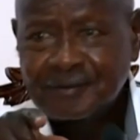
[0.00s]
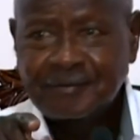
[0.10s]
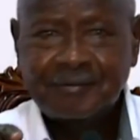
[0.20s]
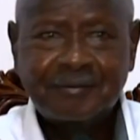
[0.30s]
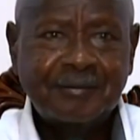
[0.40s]

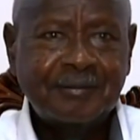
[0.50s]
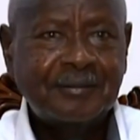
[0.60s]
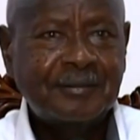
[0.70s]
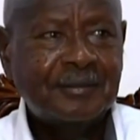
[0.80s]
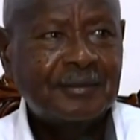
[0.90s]

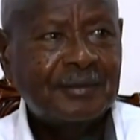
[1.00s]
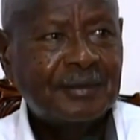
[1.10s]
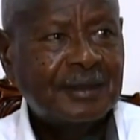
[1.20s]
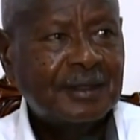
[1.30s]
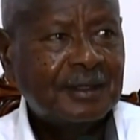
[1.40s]

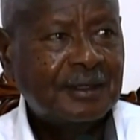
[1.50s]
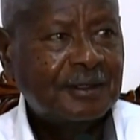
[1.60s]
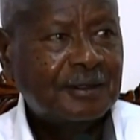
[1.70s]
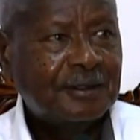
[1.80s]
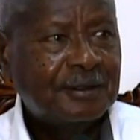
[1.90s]

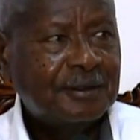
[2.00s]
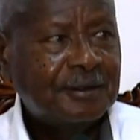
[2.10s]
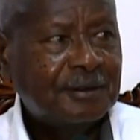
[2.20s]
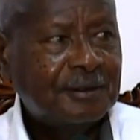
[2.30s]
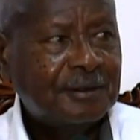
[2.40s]

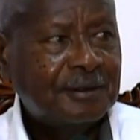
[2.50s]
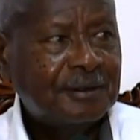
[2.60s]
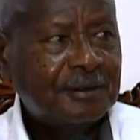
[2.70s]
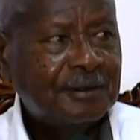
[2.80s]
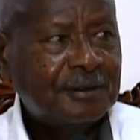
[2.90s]

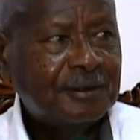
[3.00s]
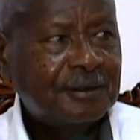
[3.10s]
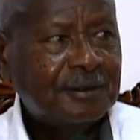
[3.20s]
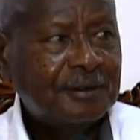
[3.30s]
No one is speaking in this clip.